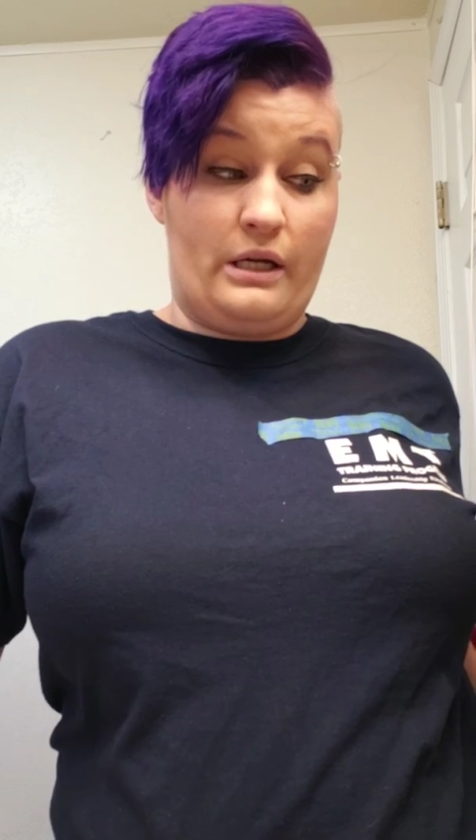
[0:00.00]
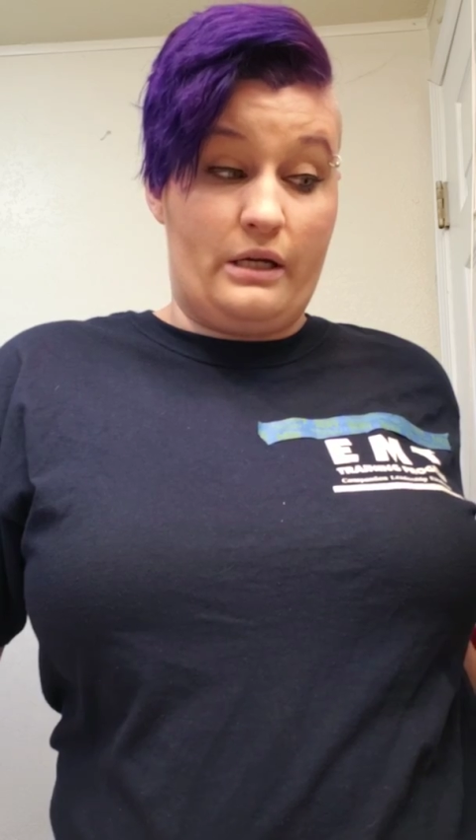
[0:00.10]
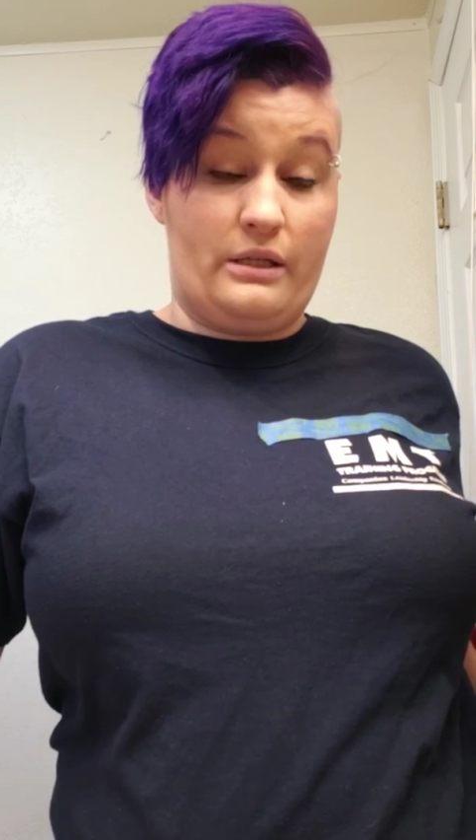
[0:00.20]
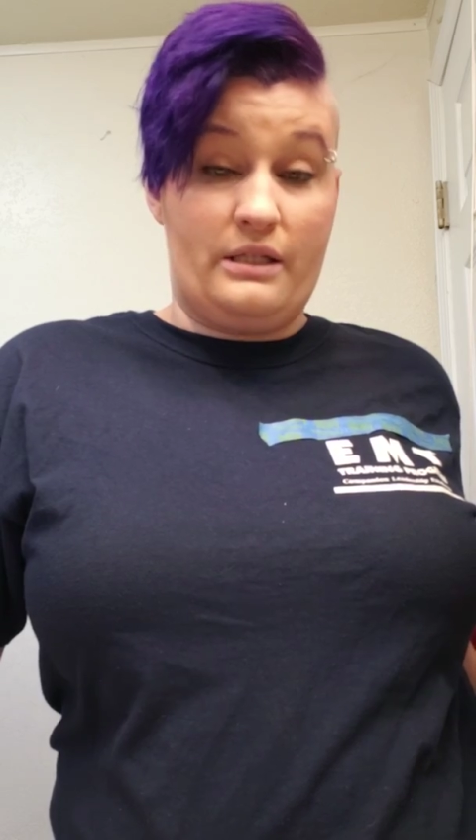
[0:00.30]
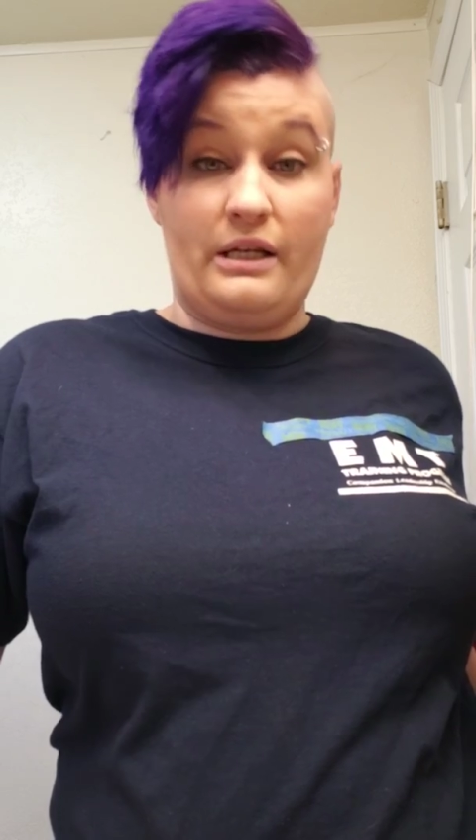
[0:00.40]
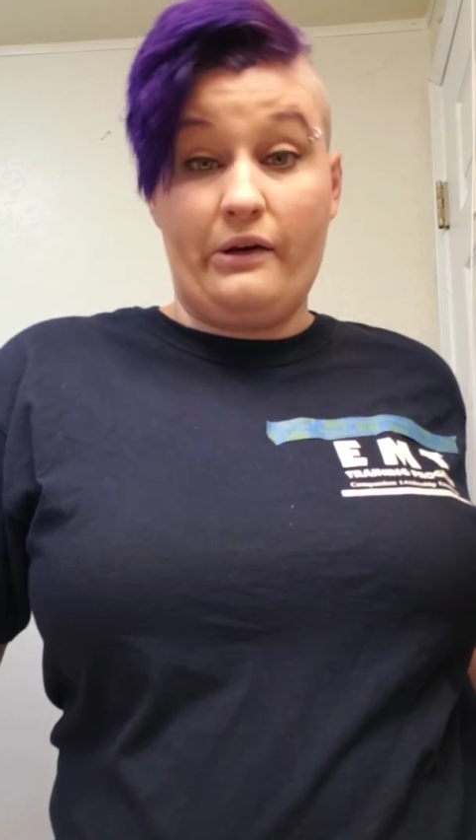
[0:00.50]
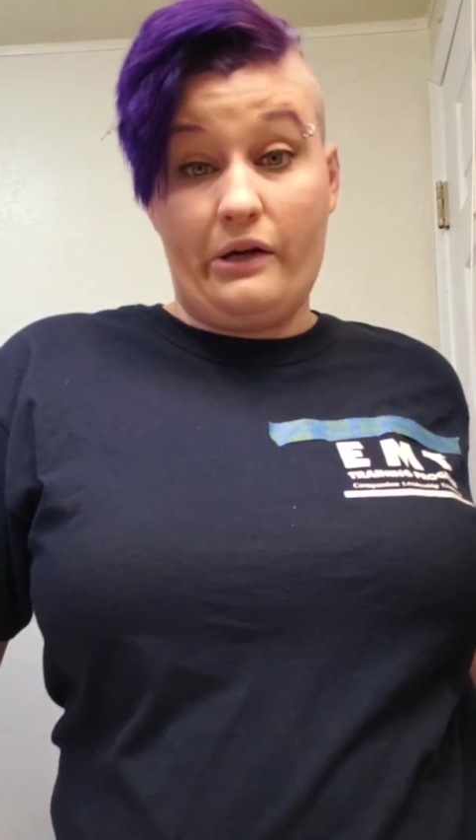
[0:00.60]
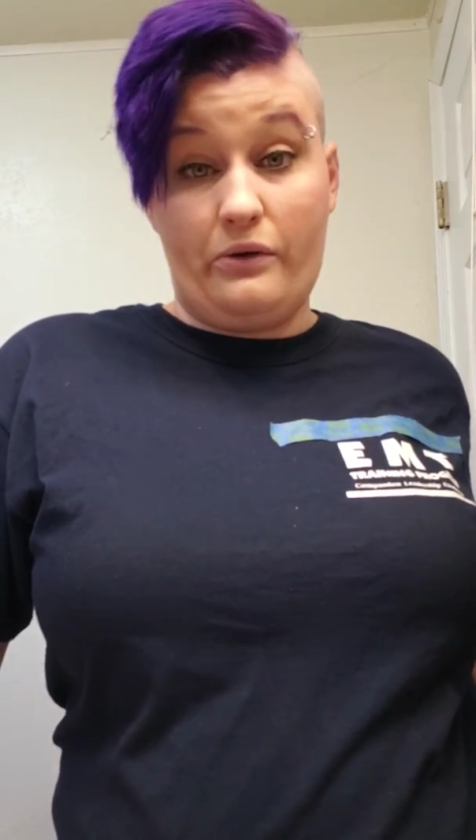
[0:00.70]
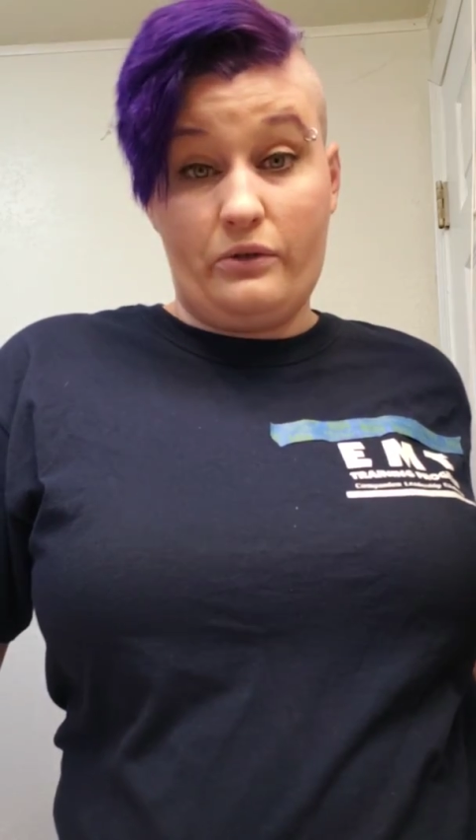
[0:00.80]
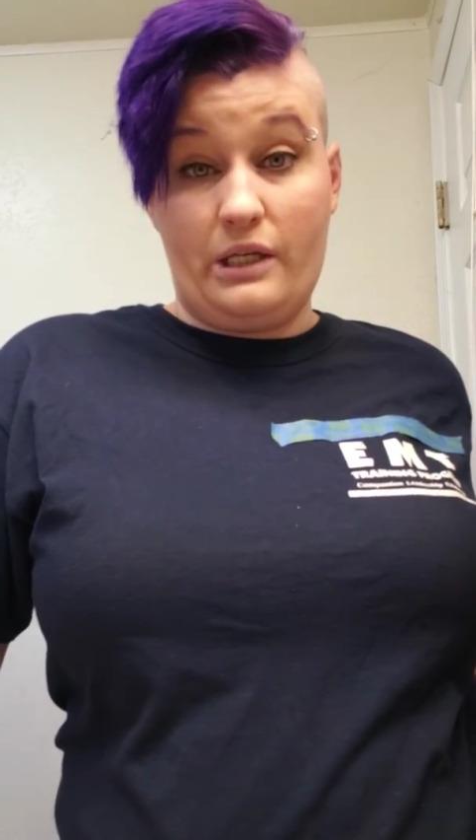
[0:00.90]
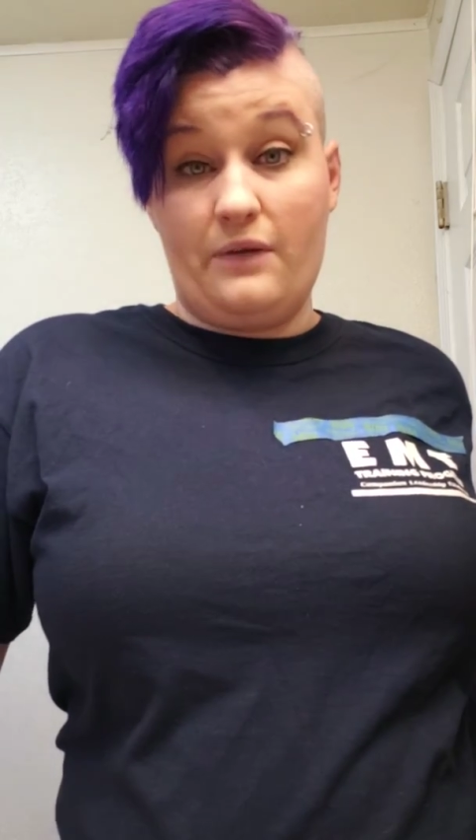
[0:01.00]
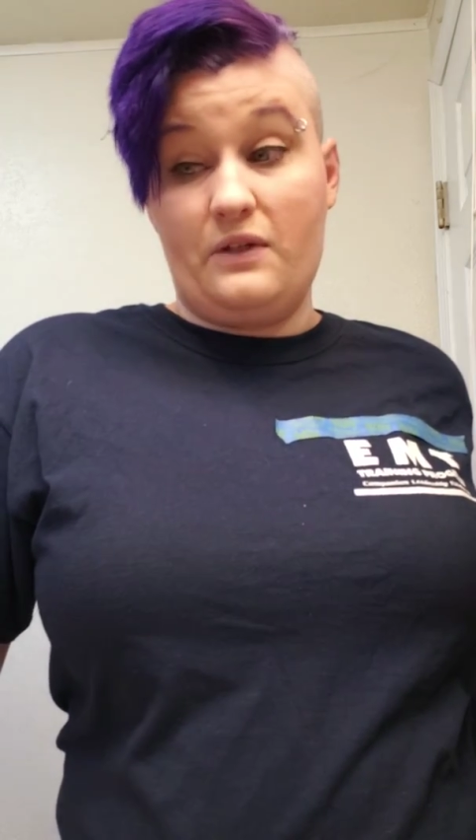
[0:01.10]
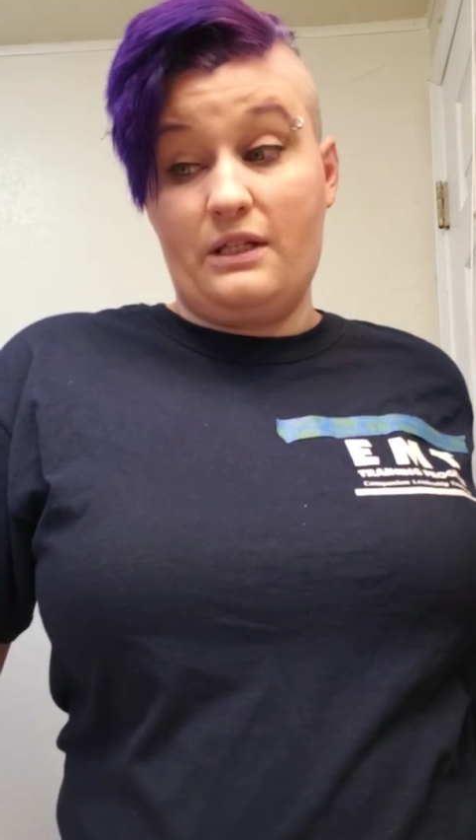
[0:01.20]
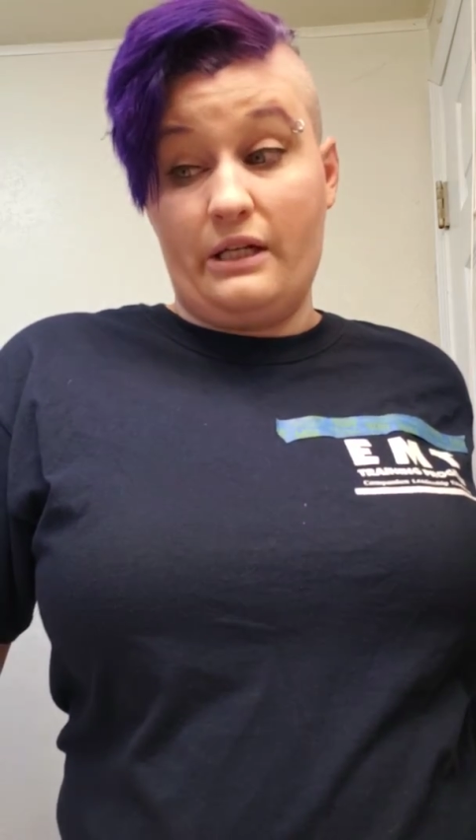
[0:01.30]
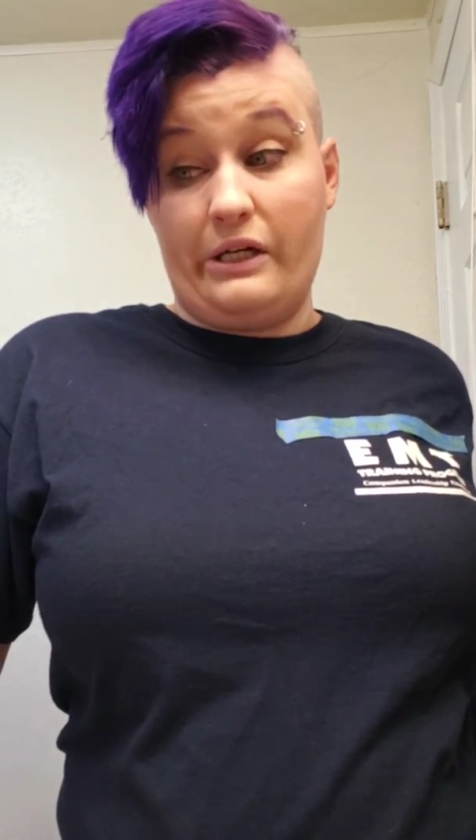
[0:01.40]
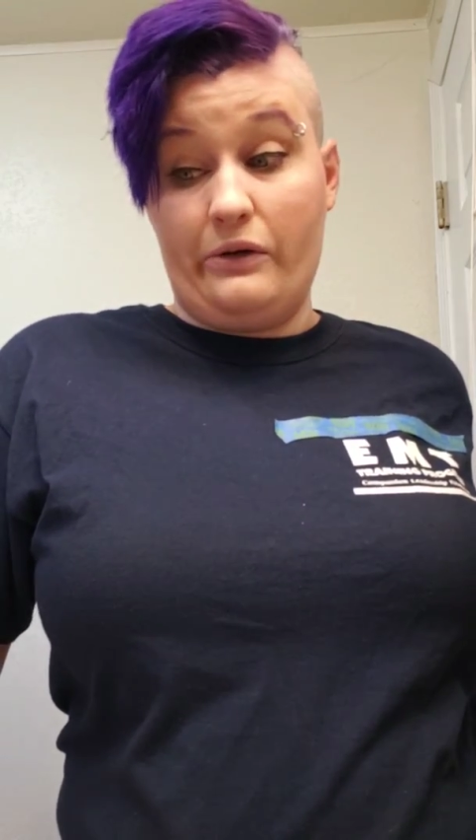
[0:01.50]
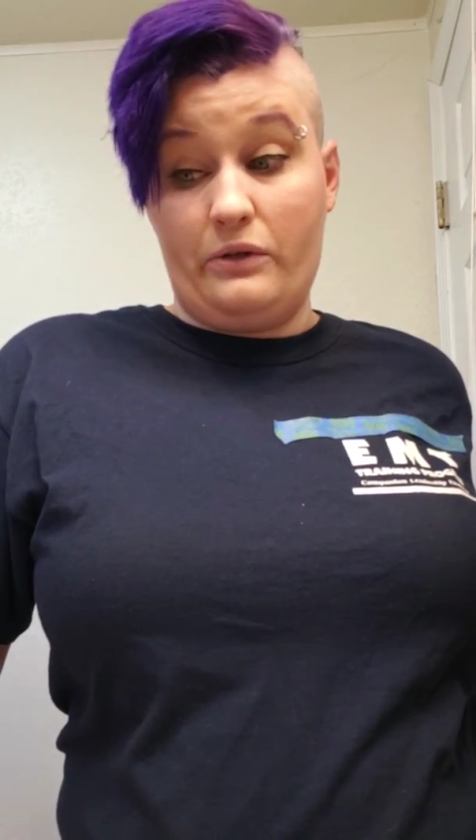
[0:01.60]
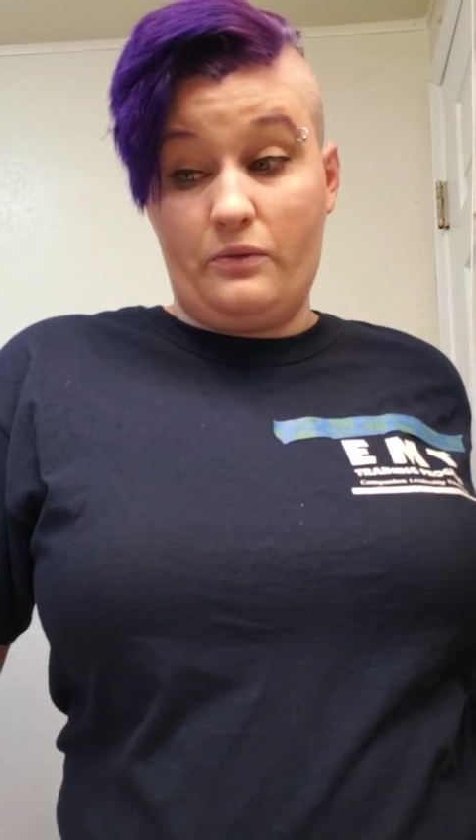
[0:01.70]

scenarios. They give us scenarios